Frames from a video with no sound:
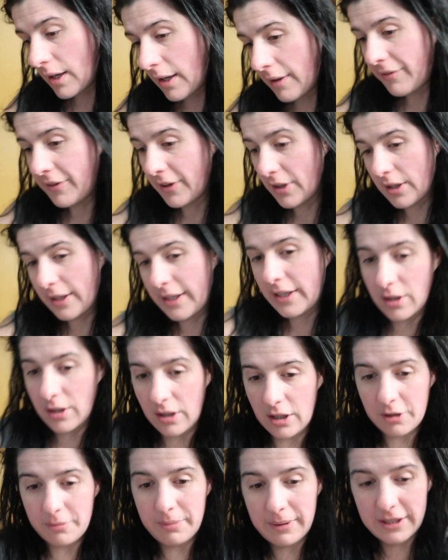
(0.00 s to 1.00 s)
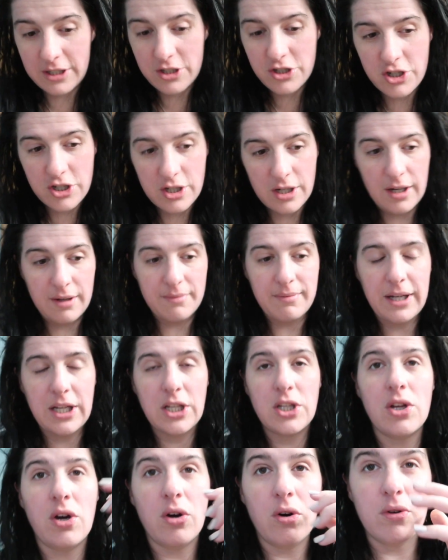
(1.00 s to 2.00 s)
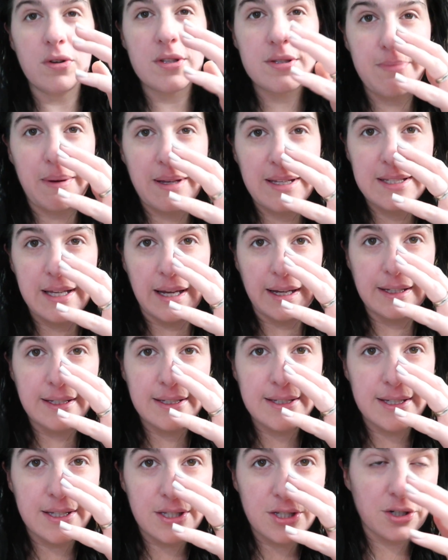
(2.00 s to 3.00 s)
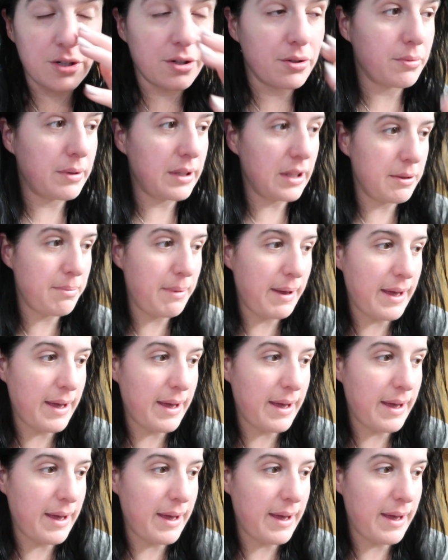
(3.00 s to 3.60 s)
I feel garbage. My nose, my sinuses hurt really